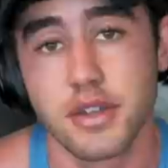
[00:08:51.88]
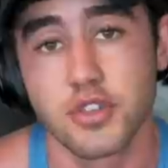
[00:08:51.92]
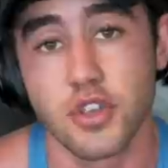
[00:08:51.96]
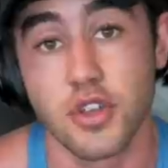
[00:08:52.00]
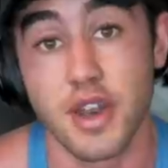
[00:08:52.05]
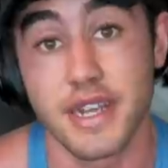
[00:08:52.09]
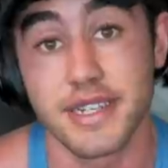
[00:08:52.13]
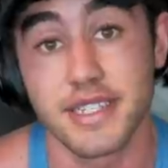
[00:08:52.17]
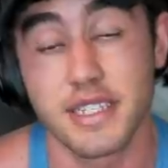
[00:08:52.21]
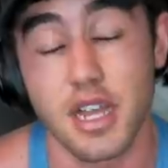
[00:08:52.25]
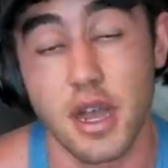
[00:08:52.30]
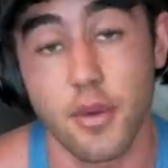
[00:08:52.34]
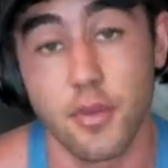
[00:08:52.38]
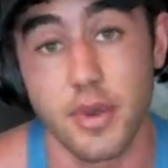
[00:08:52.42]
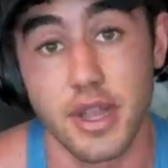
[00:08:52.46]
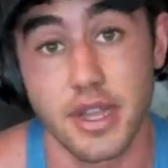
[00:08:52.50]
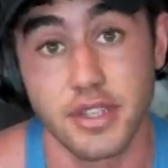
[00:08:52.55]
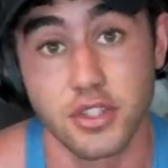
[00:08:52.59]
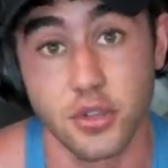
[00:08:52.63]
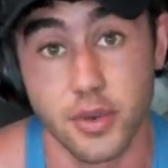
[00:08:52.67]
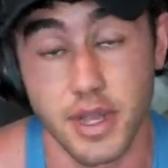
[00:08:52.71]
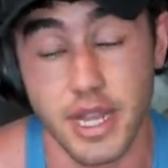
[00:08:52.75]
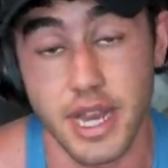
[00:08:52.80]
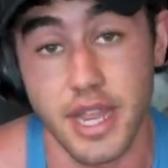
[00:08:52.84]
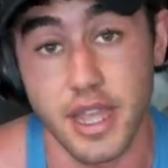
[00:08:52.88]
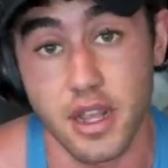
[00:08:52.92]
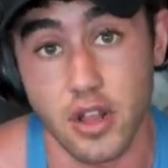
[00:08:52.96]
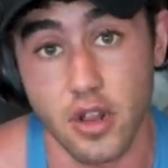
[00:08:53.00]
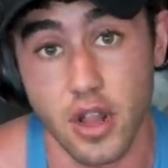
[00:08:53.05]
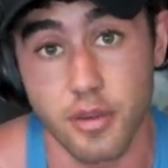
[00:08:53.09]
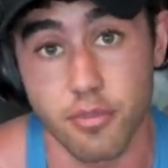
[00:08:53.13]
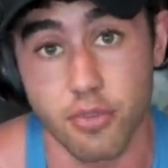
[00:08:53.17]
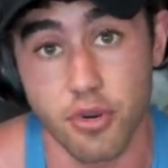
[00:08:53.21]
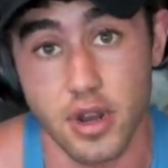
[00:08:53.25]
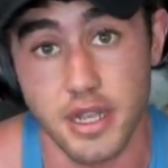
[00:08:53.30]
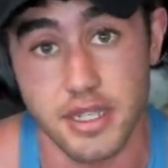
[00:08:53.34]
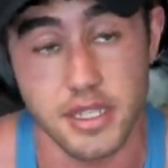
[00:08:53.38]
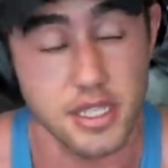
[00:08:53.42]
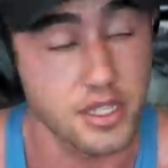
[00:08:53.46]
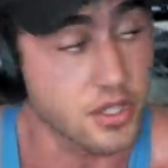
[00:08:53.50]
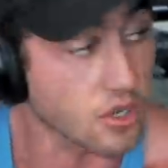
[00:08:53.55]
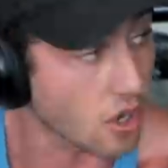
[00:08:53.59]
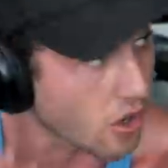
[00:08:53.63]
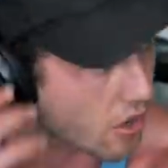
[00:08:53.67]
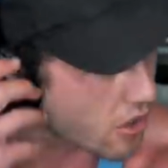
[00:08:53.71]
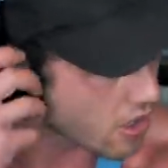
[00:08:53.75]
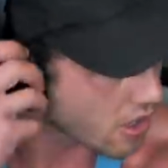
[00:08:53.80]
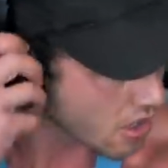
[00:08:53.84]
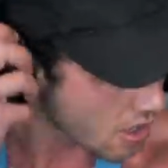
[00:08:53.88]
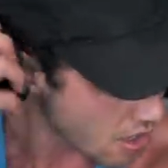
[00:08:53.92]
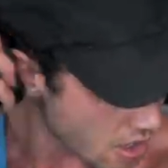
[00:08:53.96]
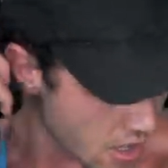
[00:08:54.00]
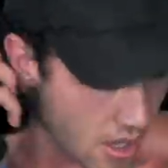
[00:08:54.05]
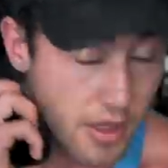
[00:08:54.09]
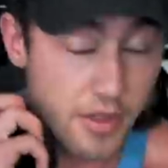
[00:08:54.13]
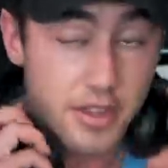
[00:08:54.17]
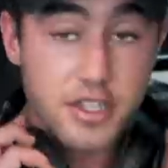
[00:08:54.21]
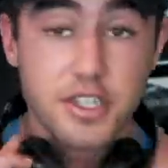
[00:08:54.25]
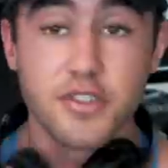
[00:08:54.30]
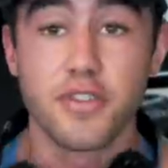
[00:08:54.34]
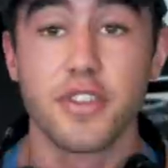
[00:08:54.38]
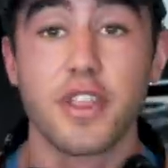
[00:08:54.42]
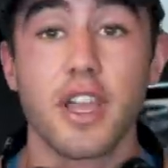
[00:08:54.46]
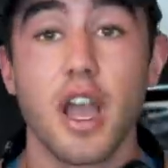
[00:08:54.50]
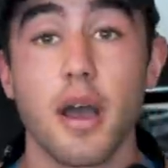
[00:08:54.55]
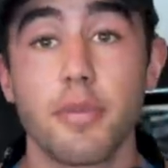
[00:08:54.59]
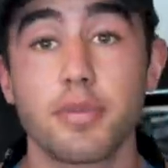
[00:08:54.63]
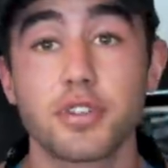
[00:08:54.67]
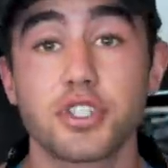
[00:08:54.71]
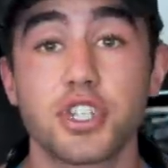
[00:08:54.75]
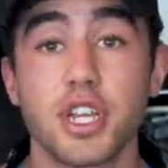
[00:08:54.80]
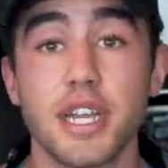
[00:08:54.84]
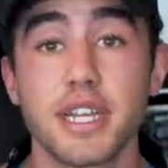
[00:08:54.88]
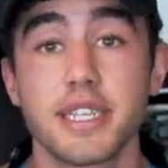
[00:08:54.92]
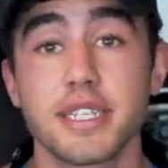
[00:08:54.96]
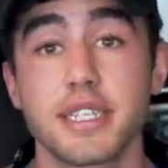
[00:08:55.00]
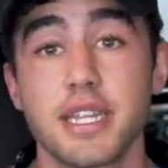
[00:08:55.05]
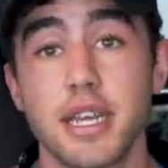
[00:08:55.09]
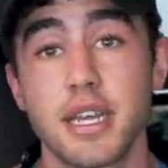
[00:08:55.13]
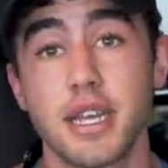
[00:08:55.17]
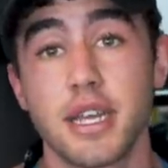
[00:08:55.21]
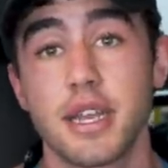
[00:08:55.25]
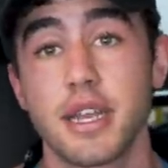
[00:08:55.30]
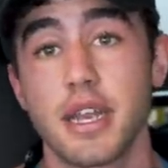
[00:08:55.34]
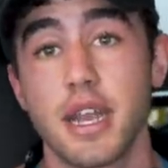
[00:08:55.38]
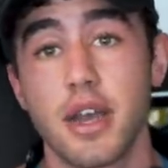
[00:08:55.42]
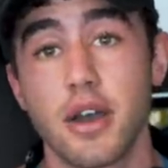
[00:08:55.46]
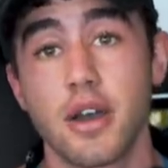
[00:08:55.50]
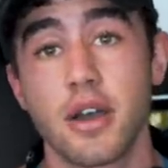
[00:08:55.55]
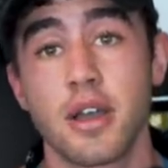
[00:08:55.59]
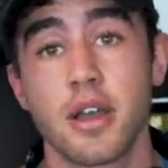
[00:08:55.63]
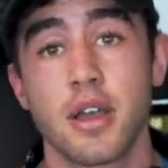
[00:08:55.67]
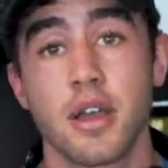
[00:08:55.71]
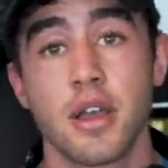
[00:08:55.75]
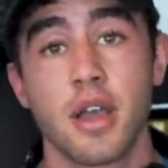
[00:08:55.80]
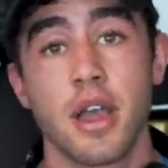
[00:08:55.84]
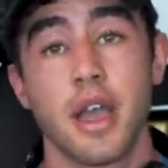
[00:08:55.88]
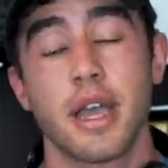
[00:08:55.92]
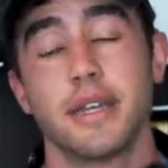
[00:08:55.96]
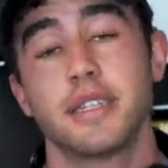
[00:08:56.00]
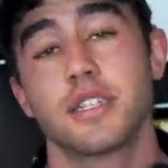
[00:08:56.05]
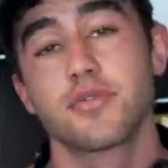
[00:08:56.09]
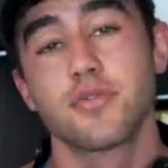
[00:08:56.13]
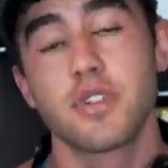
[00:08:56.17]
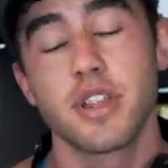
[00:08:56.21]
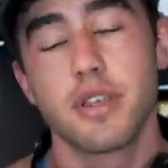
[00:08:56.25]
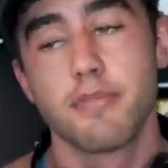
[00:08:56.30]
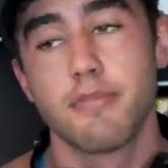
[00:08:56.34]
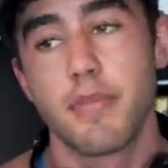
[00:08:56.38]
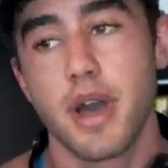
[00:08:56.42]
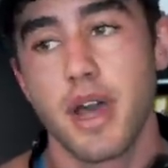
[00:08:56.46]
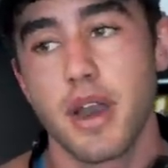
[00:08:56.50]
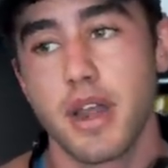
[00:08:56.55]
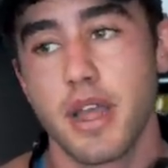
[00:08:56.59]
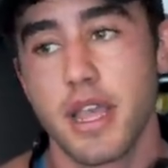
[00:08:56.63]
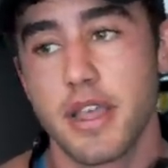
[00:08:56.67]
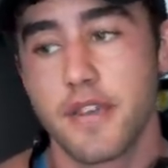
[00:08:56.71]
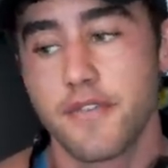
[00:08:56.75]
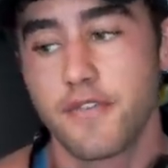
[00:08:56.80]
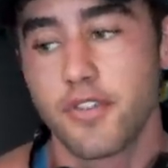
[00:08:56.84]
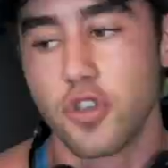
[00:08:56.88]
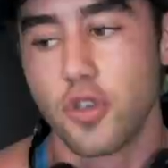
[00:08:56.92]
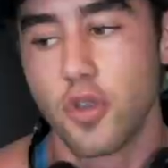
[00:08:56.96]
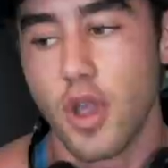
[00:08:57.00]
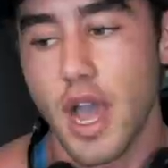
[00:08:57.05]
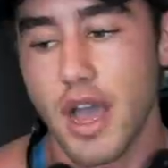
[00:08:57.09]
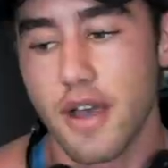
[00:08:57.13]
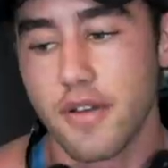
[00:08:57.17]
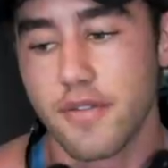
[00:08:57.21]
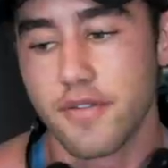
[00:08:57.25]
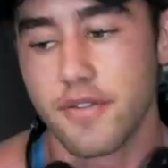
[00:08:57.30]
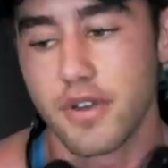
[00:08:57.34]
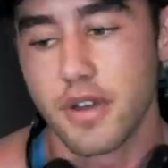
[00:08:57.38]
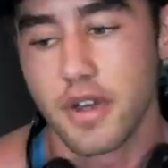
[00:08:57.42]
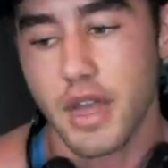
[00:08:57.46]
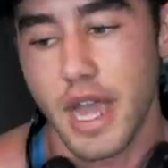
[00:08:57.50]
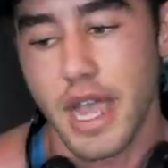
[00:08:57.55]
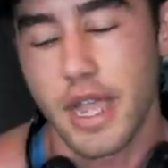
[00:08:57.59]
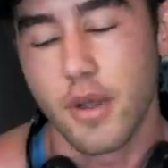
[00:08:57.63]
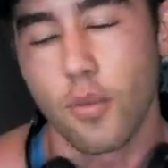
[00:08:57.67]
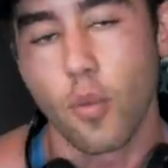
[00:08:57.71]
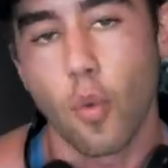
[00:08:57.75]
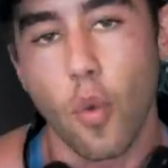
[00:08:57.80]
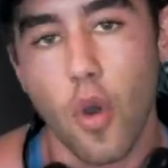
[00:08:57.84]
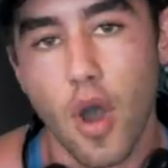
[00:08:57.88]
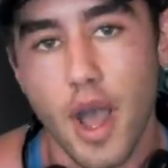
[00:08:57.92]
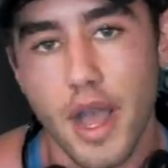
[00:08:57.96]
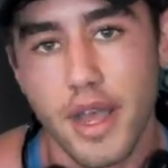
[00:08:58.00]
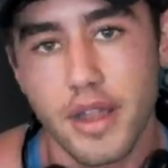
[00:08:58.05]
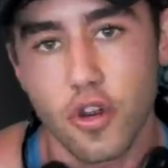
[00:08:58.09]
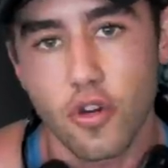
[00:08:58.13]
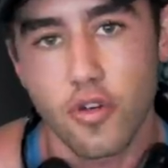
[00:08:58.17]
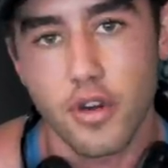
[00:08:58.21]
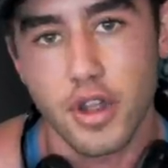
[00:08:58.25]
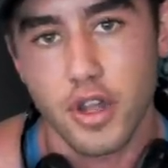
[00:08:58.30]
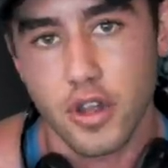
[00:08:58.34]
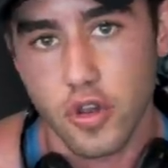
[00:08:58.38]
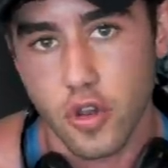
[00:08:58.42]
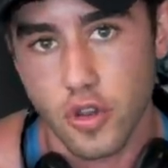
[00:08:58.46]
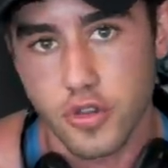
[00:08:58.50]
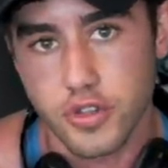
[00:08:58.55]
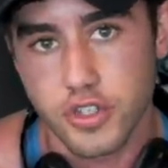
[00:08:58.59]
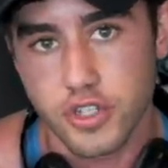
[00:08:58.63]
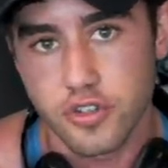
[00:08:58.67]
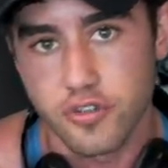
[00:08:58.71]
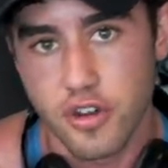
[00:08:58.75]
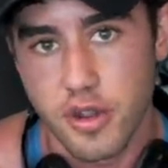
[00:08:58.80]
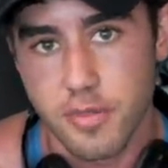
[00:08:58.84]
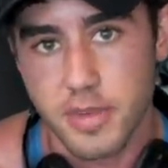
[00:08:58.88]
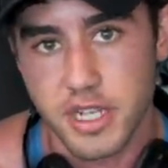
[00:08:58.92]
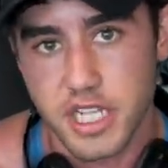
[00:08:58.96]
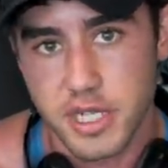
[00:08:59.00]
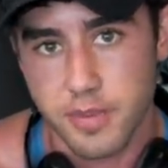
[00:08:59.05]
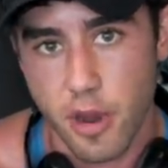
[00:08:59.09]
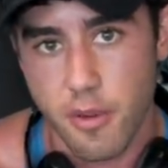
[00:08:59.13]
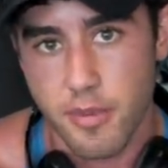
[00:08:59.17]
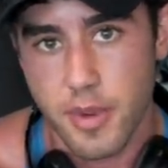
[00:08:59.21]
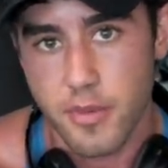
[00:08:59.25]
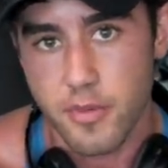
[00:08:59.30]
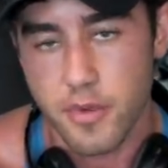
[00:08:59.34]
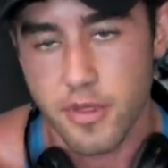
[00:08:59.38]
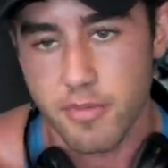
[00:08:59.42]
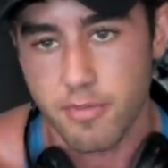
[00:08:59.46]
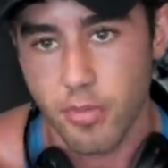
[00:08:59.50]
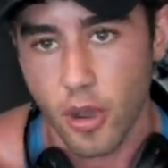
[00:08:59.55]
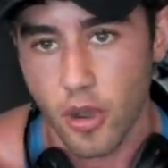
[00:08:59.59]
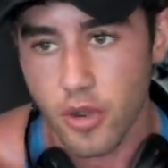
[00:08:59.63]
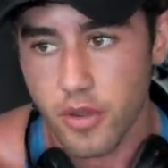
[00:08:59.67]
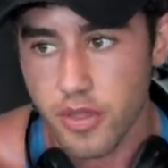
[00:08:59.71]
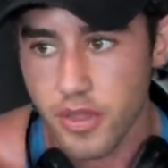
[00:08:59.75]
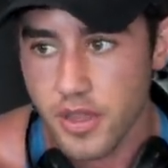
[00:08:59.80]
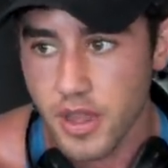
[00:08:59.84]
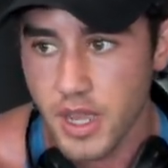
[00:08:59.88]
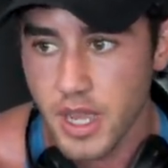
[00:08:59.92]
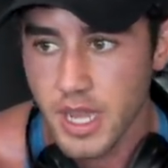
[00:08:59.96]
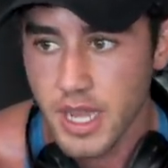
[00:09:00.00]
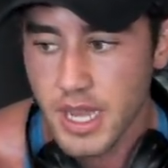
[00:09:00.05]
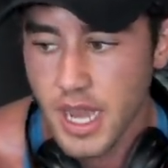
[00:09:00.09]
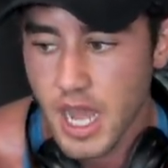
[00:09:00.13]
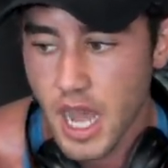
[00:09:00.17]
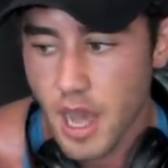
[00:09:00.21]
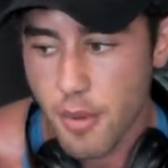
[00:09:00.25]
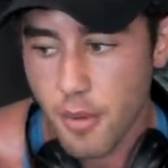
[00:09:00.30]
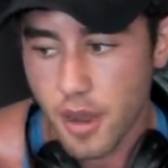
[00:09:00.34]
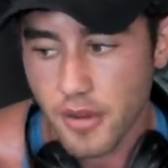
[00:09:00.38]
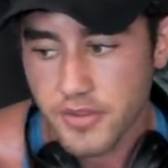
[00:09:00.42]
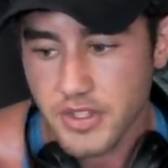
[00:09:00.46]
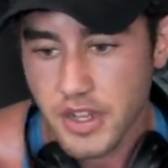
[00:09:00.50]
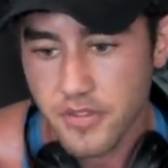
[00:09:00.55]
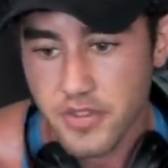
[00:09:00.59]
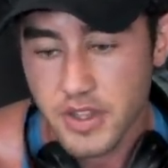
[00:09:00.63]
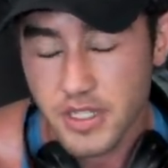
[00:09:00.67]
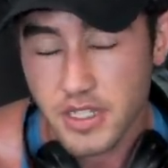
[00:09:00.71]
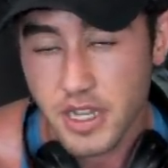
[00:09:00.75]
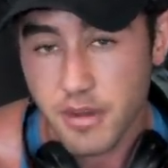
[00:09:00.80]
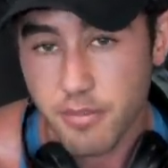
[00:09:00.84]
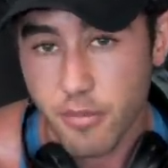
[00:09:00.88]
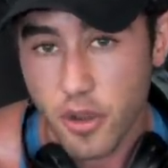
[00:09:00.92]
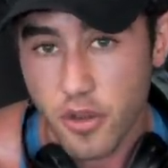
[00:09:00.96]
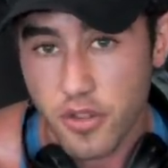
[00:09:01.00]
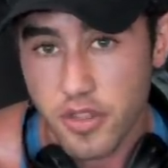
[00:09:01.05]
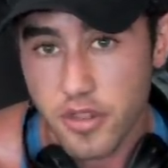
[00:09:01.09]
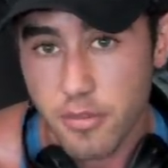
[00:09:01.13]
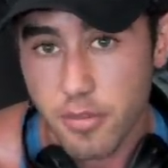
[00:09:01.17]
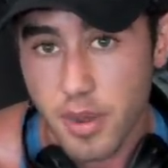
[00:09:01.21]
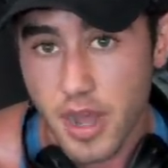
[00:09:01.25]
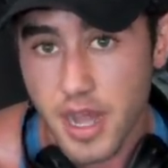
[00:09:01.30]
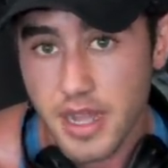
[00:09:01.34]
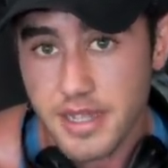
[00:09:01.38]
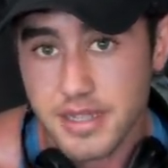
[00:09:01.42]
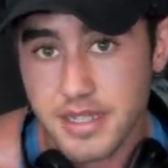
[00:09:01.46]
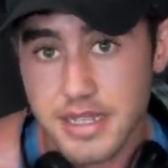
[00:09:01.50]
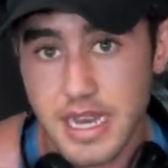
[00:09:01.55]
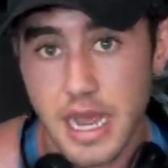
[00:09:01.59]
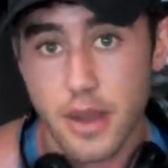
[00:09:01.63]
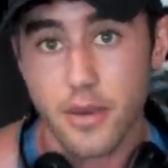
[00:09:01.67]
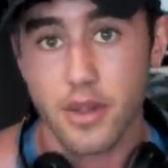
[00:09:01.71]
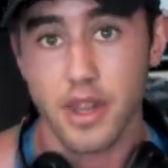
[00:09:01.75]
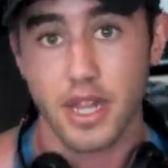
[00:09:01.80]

So next up, we're doing an incline press. So this is for the upper chest. Now, it doesn't really matter if you have a wide or a close grip. Experiment with both. I've definitely done both in the past. Now